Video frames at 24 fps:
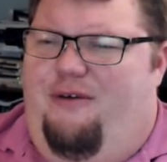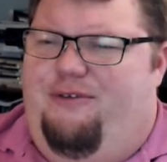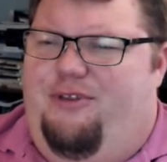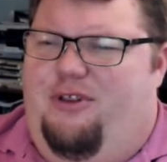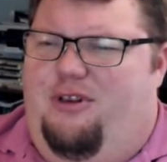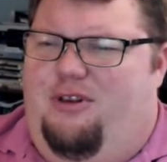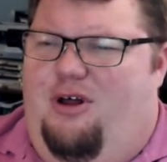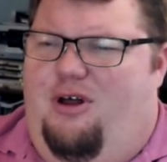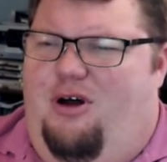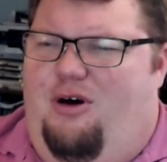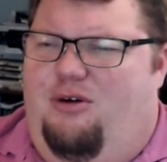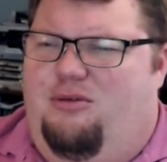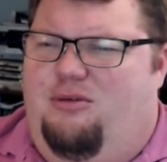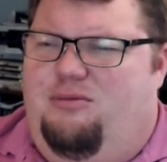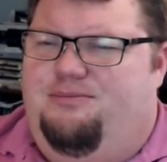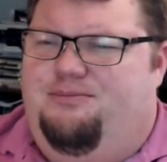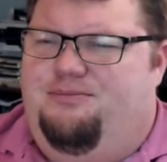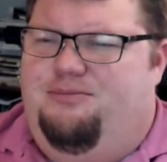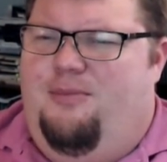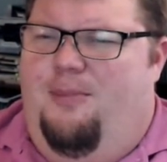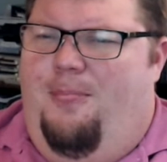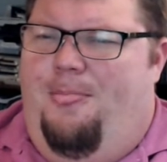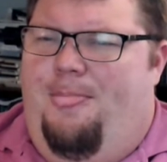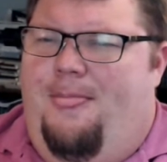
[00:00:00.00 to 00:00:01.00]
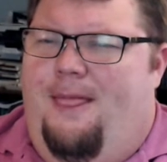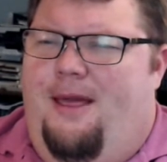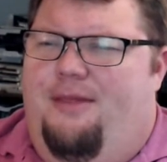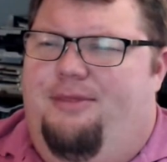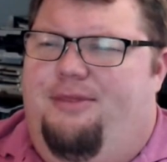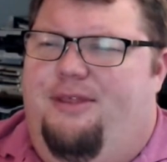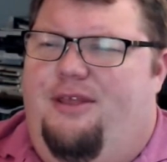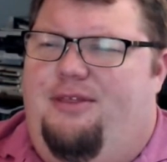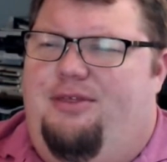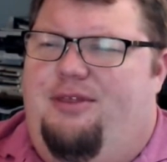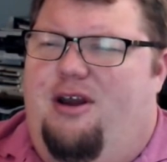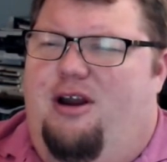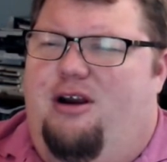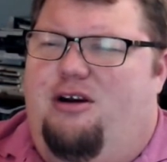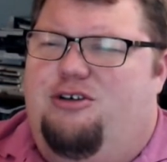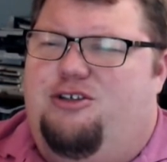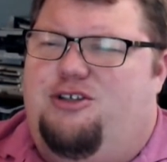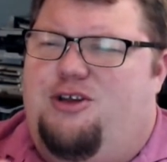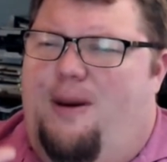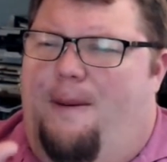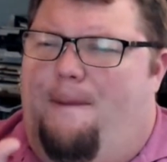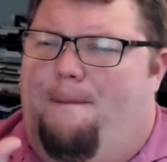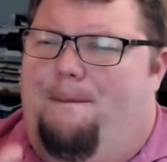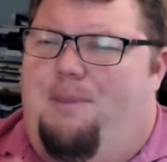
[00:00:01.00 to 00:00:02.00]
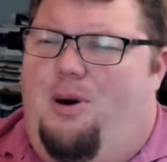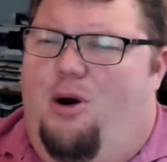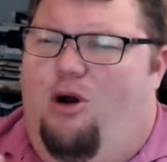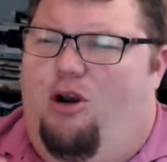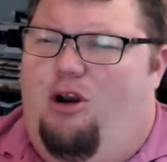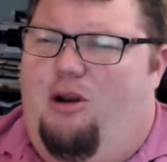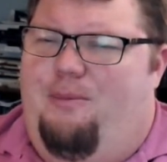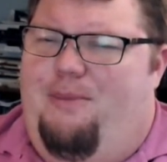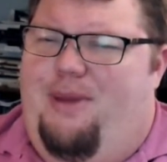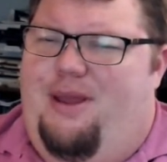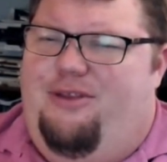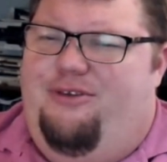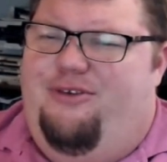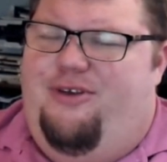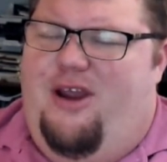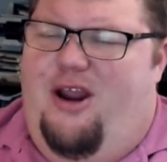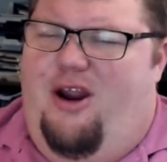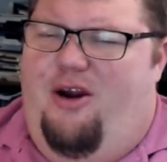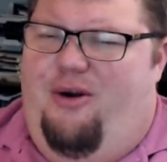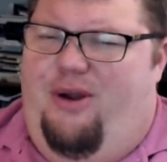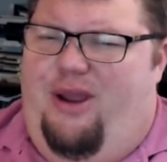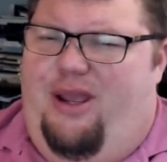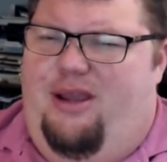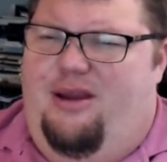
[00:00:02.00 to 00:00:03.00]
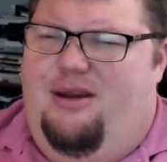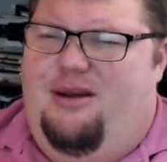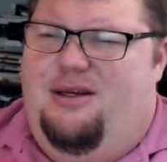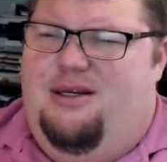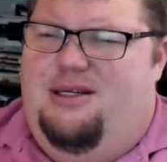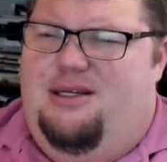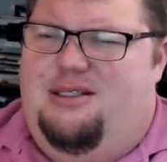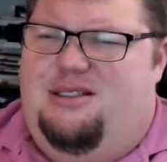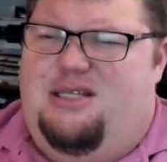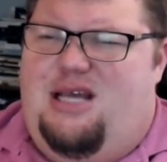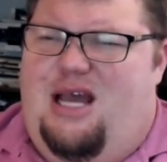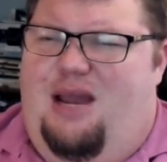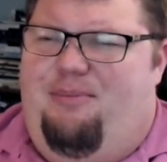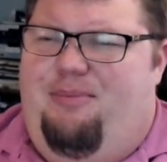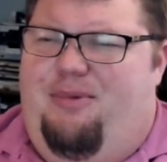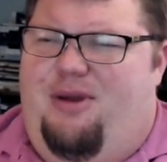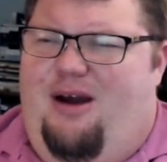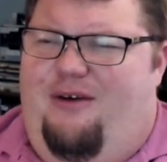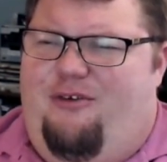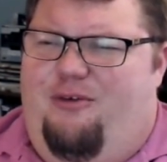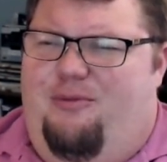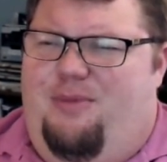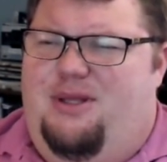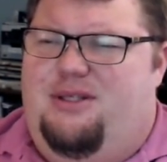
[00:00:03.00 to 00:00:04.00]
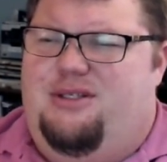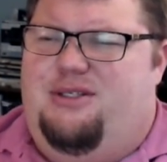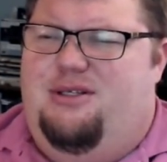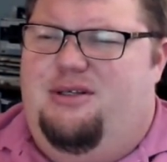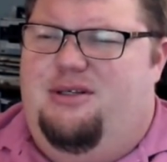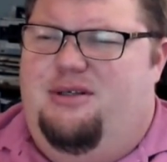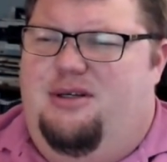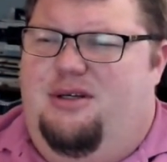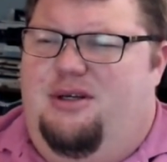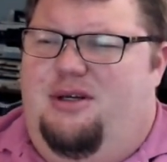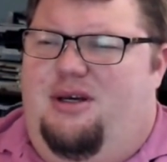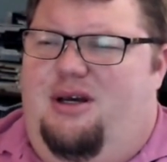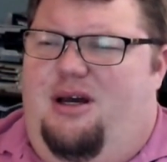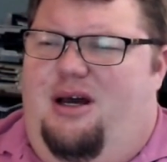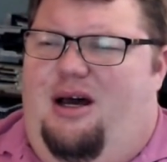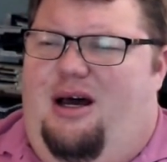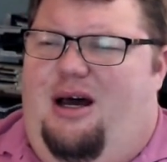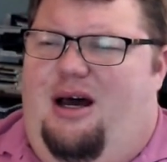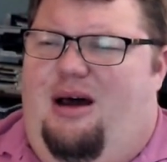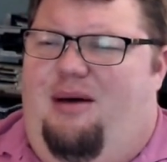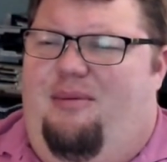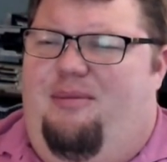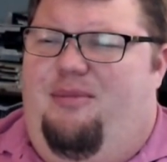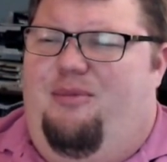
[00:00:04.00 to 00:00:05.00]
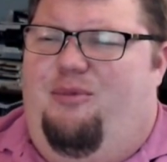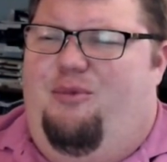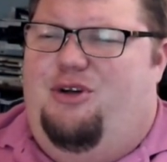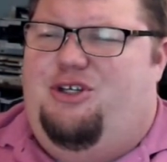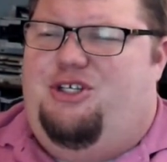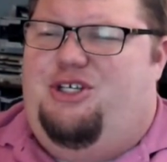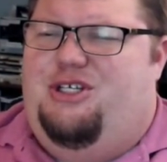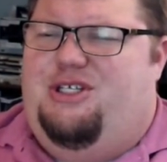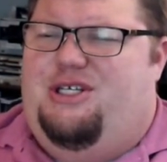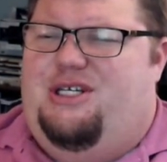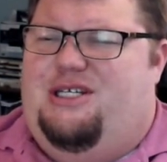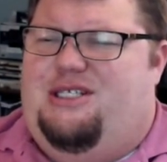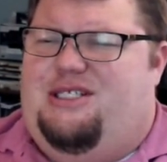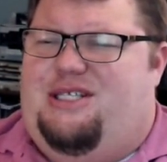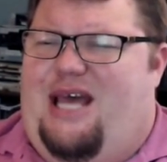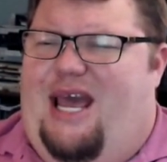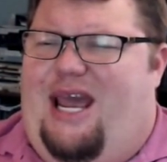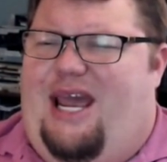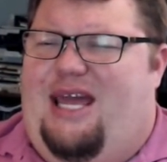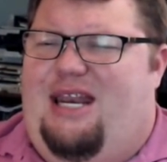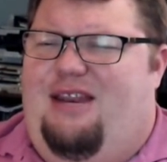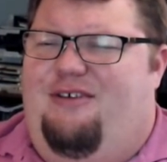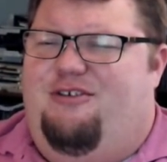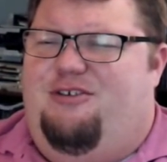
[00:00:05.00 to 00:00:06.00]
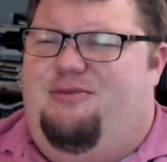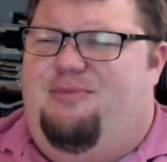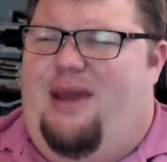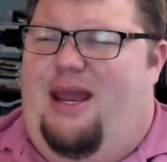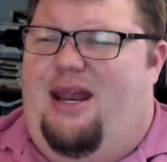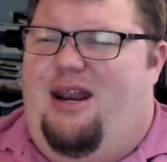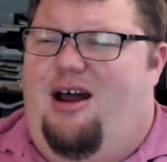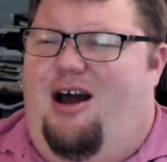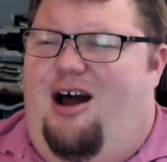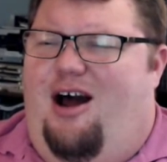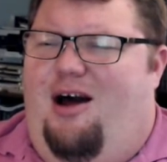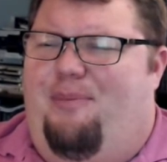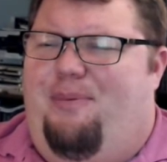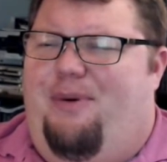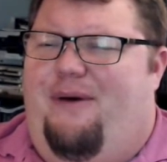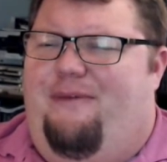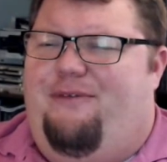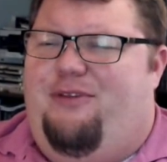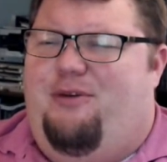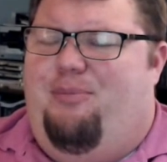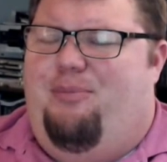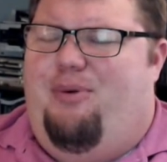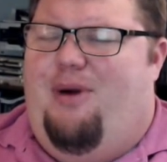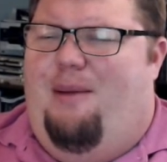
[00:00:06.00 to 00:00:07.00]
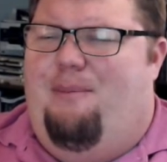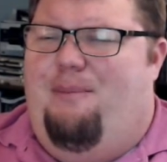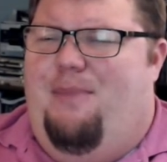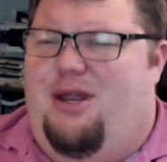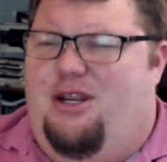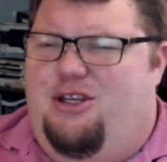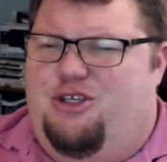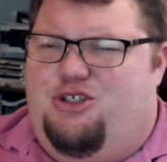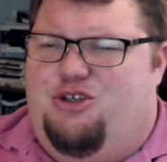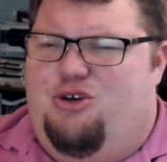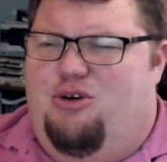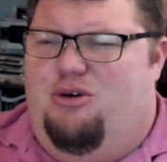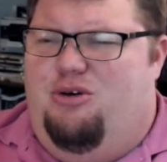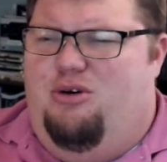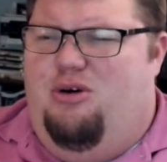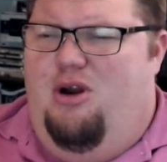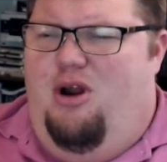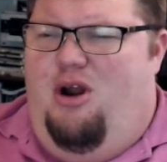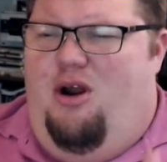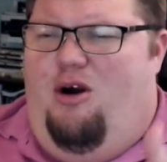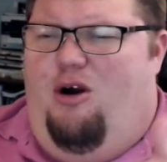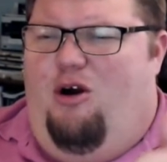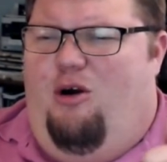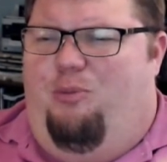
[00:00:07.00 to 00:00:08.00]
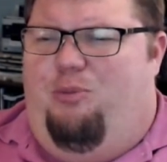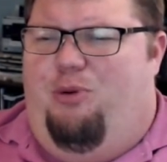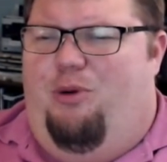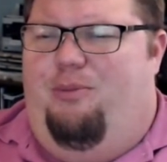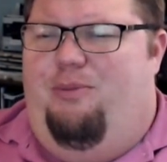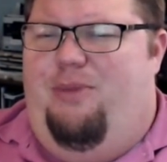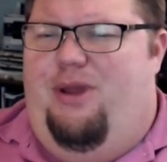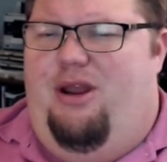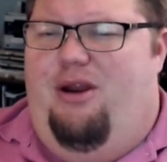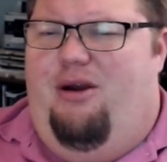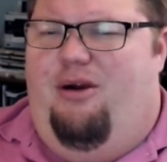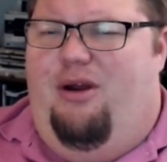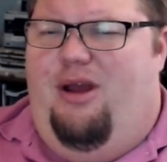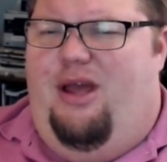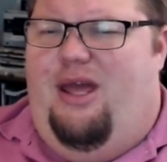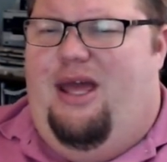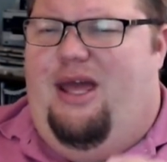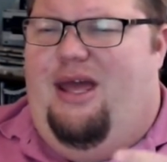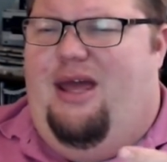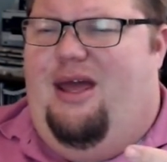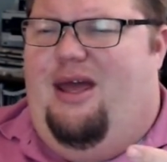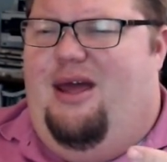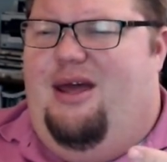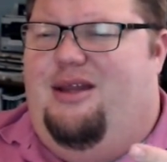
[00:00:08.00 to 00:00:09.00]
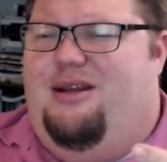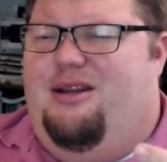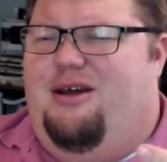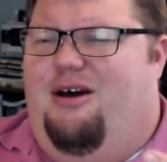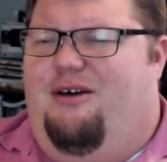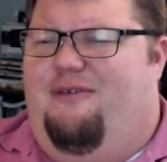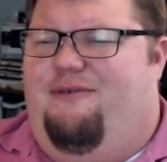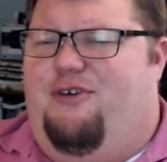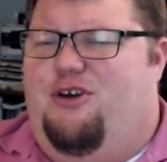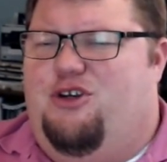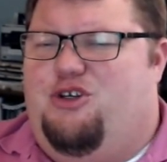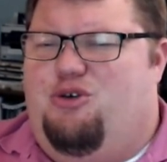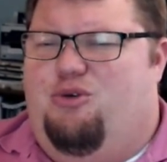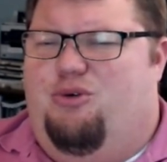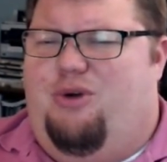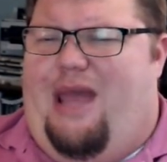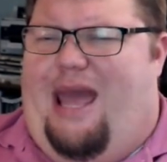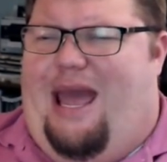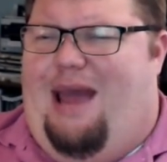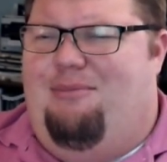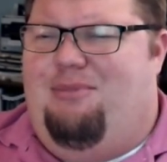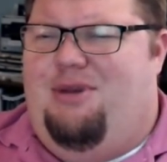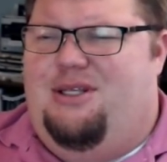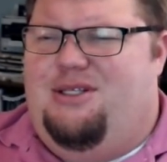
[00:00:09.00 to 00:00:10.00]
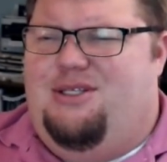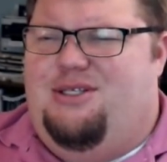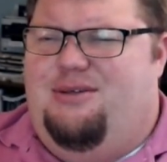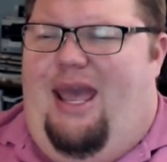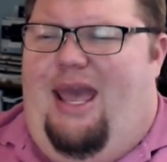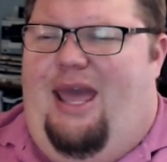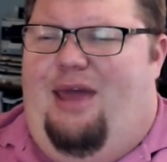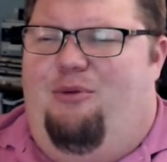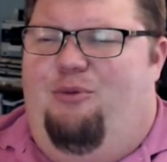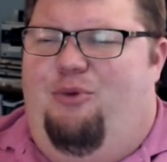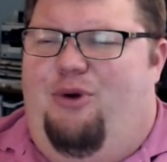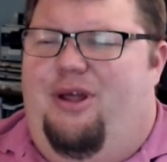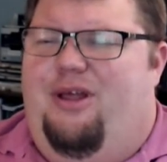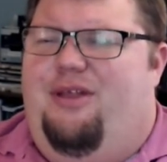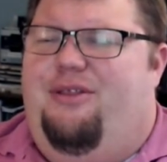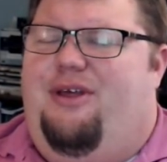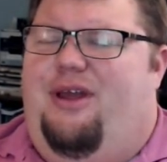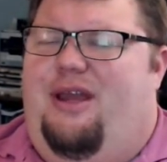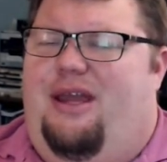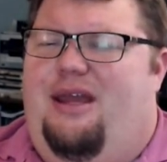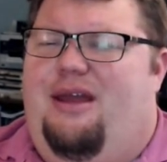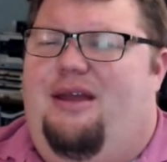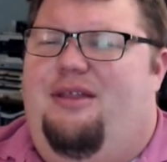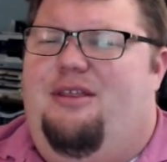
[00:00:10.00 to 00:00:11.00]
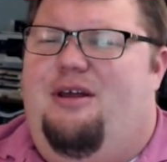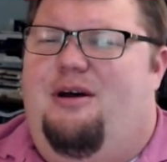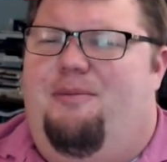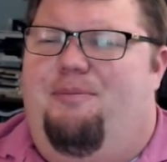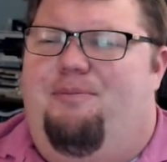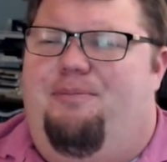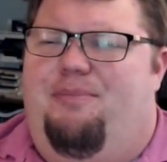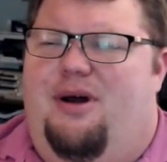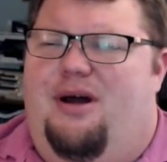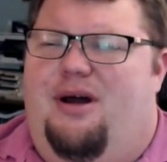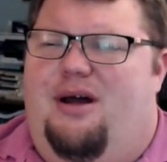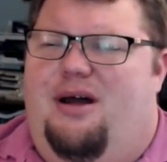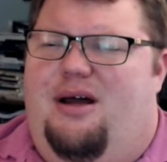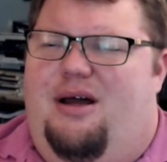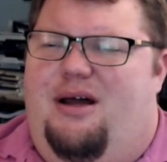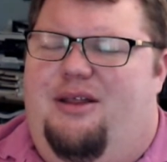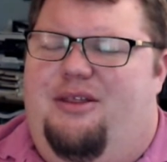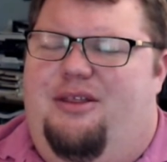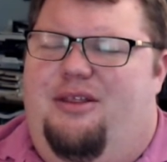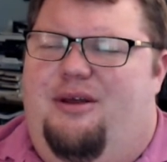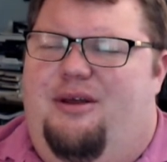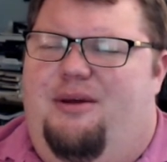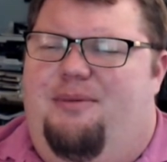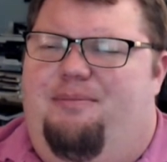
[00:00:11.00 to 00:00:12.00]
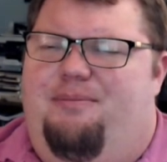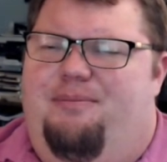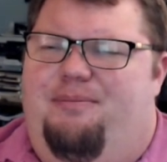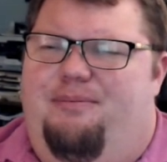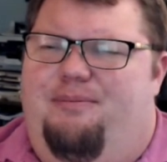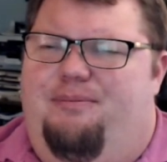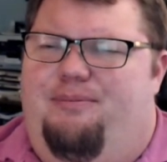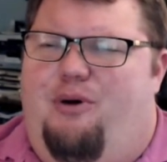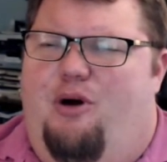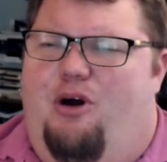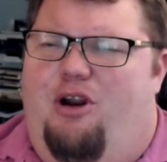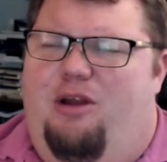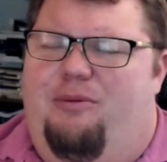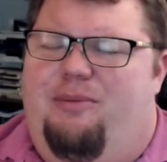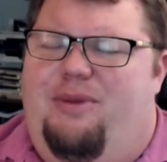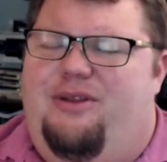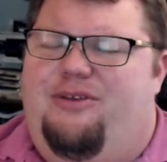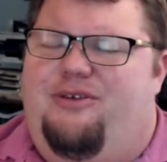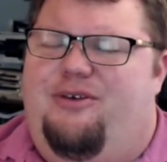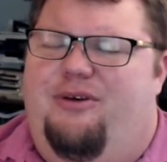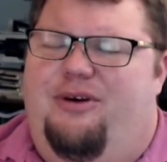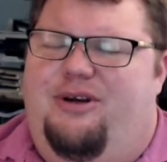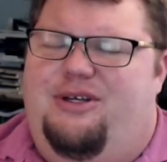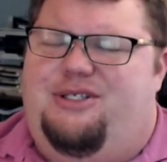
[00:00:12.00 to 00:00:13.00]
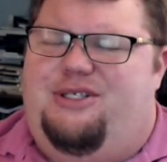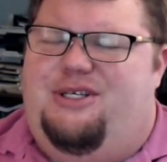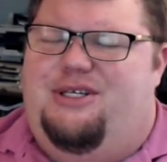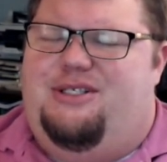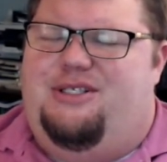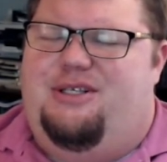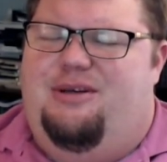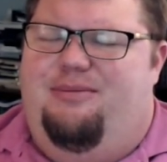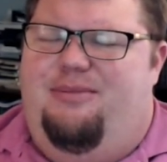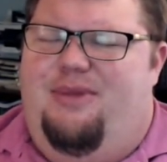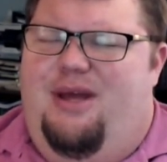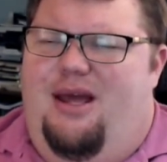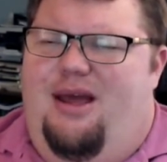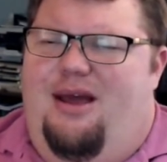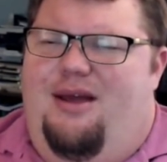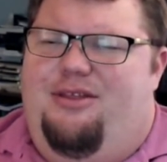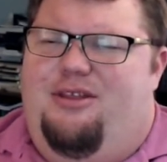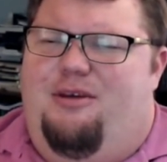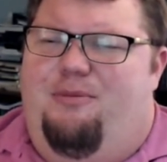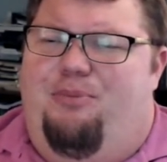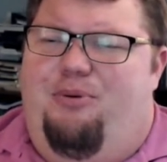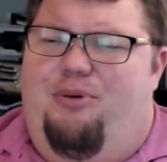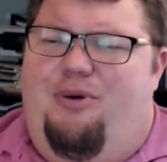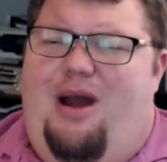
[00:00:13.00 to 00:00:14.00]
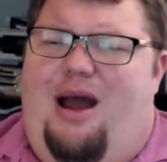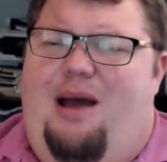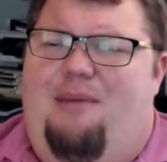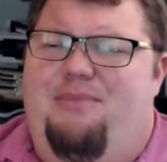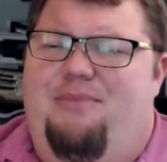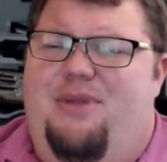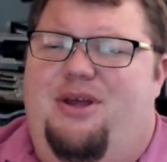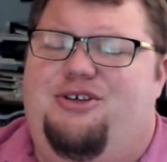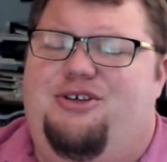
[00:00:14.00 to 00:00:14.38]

the law. Then there's parliamentary type government, which is executives made up of the prime minister or premier and official cabinet. And within the parliamentary system, the prime